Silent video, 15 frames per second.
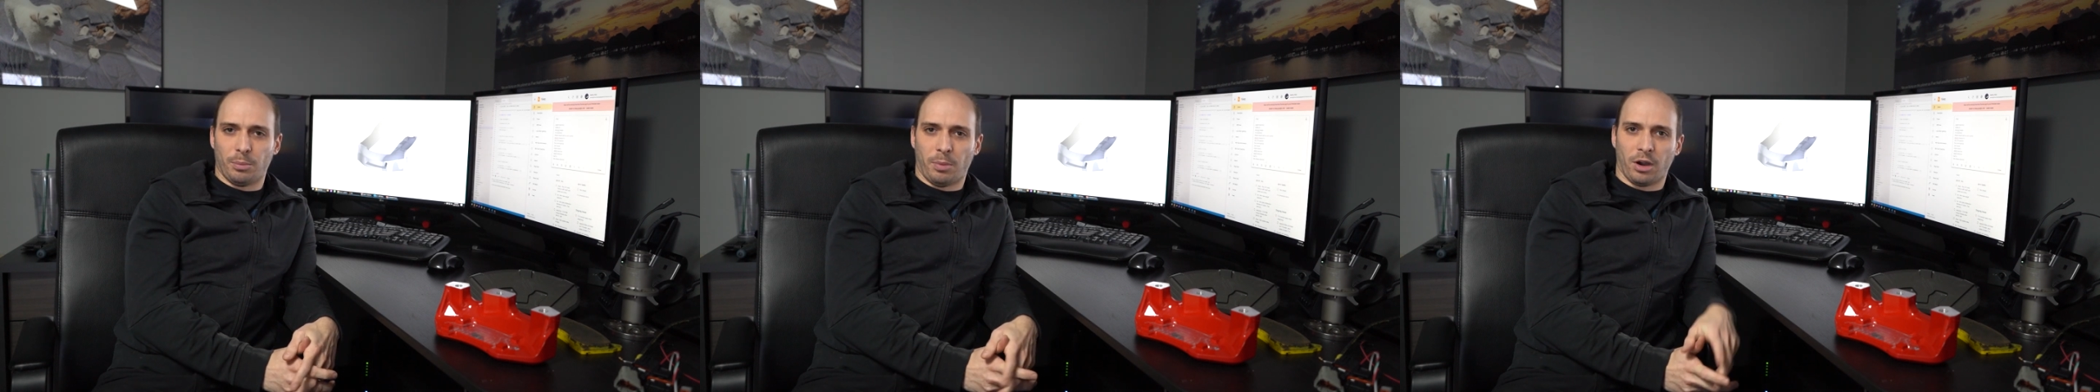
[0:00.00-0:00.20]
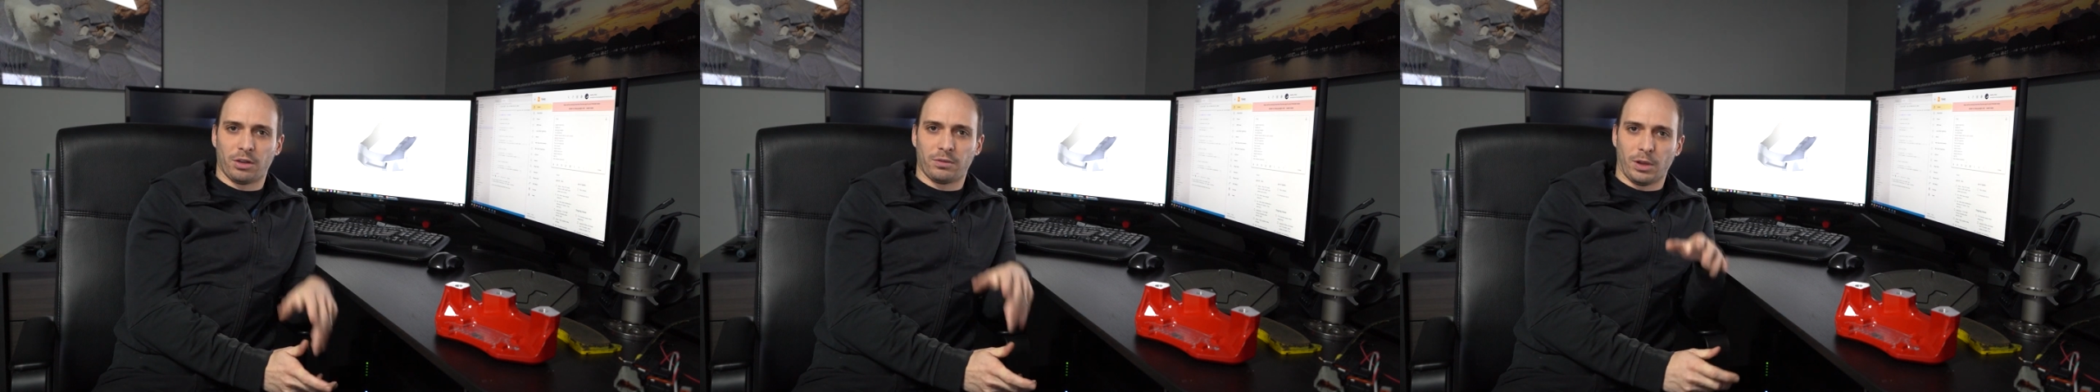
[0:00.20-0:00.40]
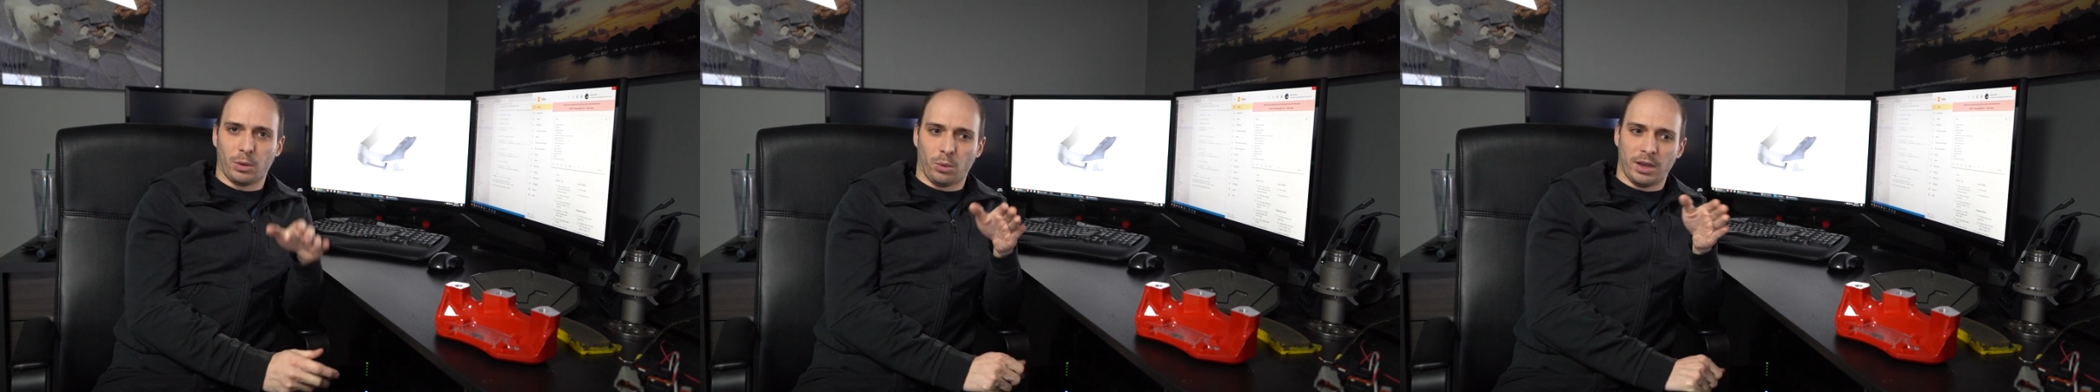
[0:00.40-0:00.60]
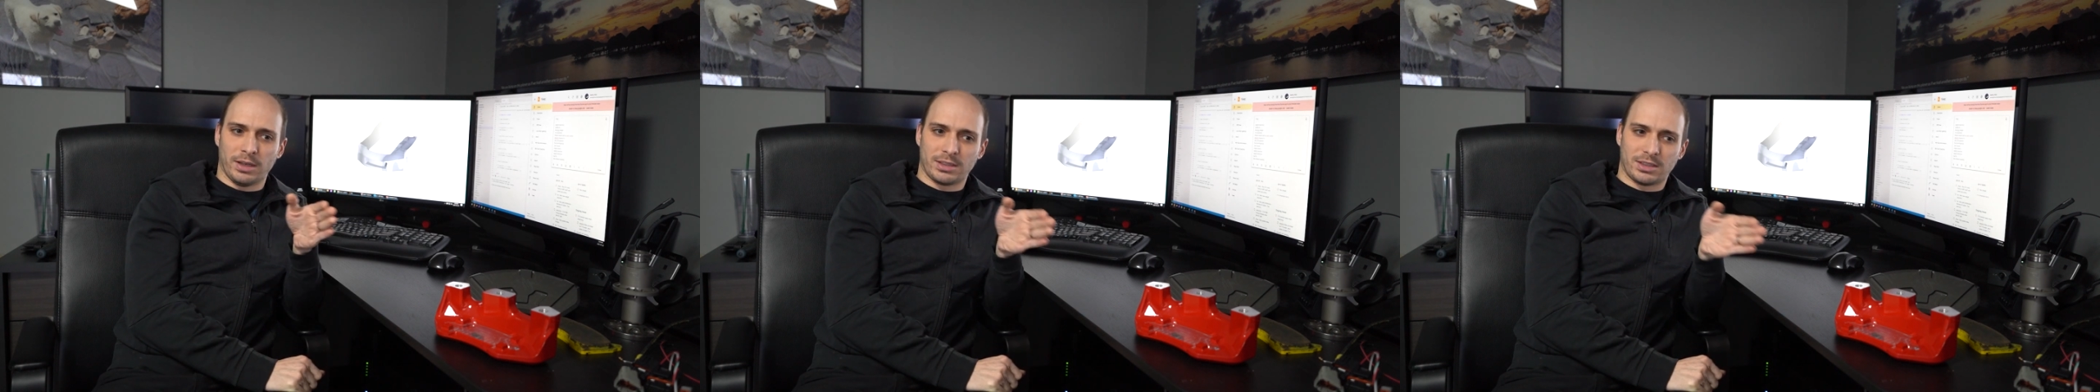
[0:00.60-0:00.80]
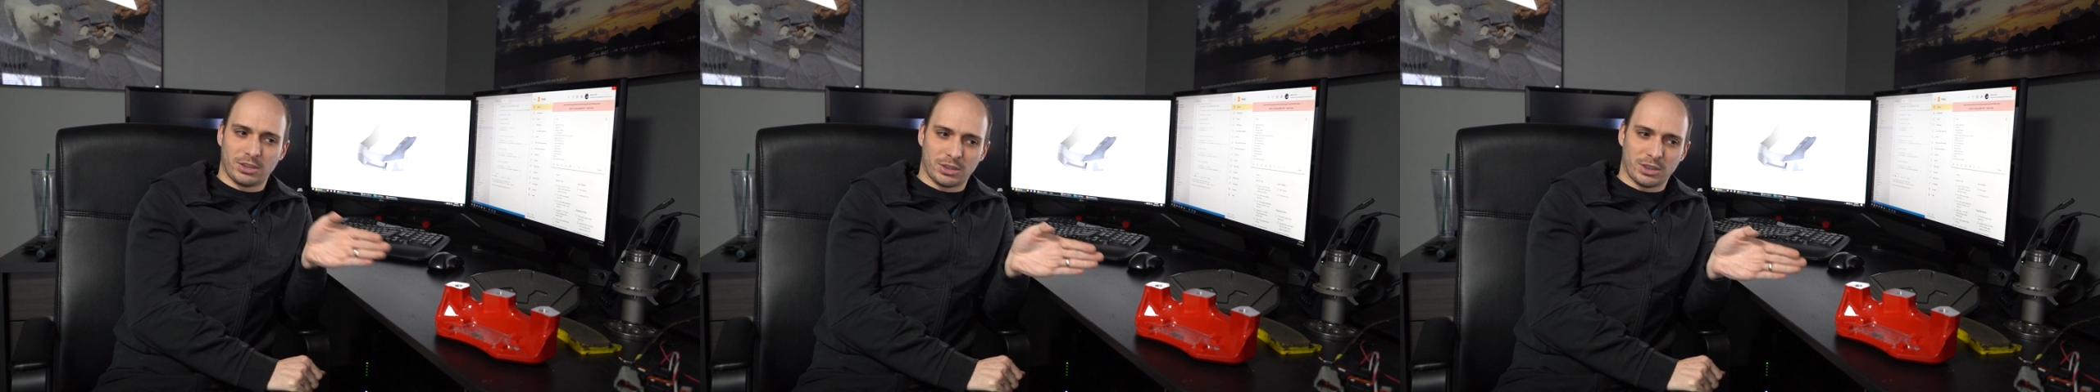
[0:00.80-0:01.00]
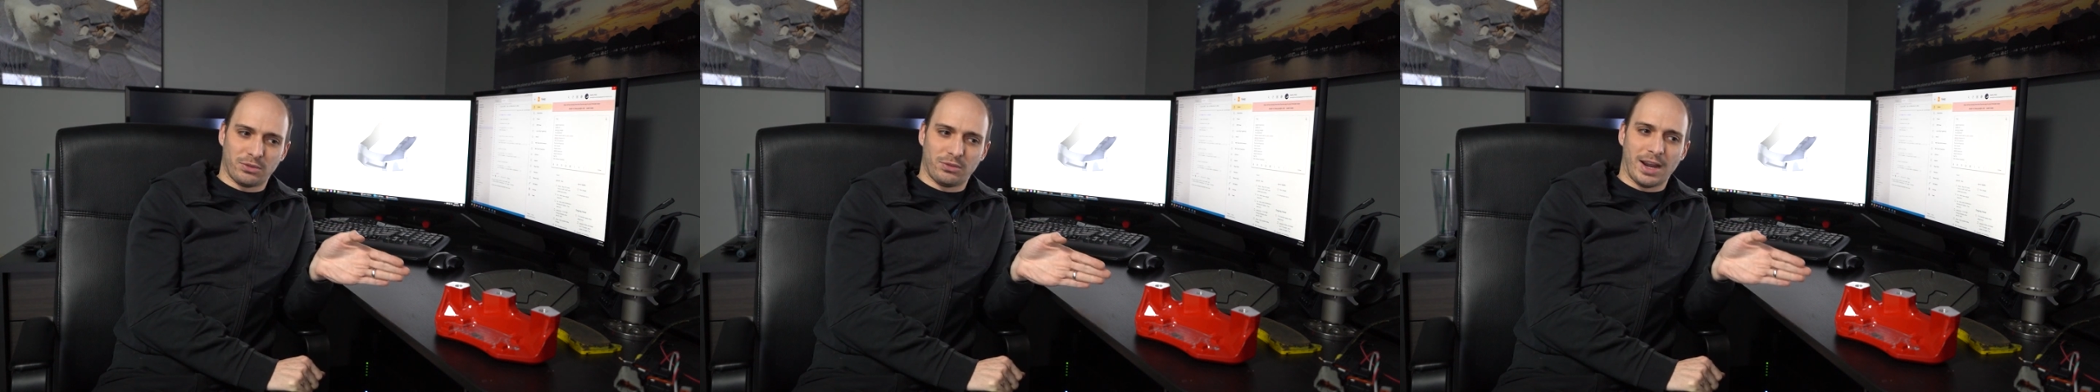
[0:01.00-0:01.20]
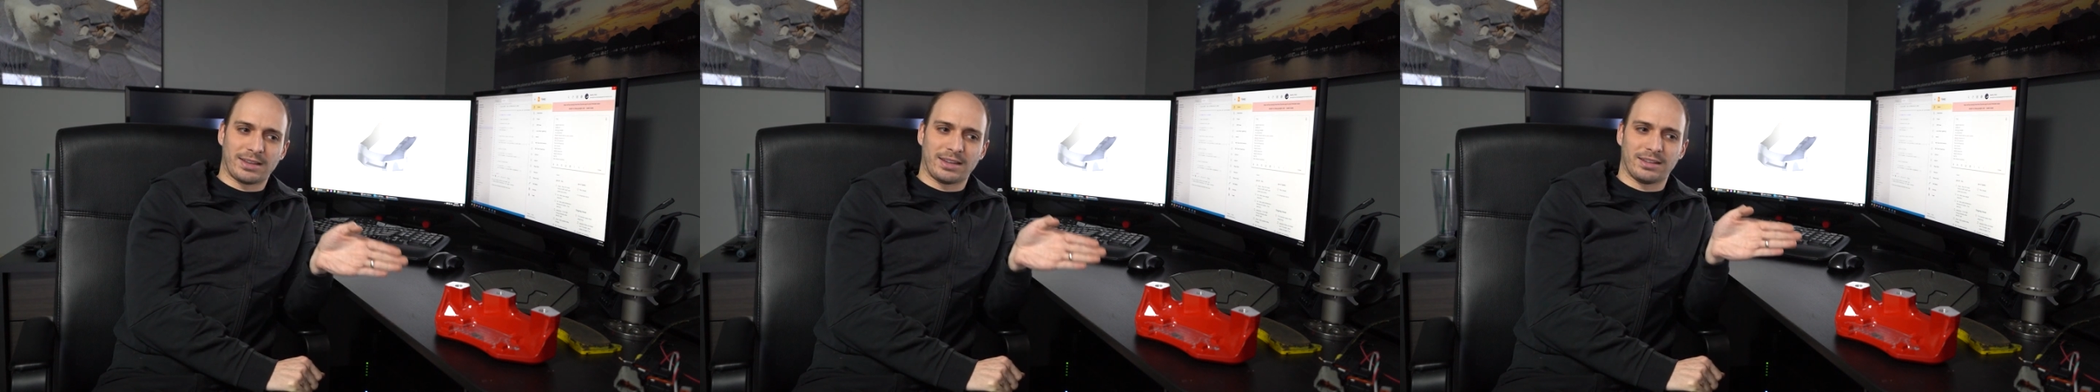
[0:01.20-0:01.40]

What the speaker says: part of it was just the fact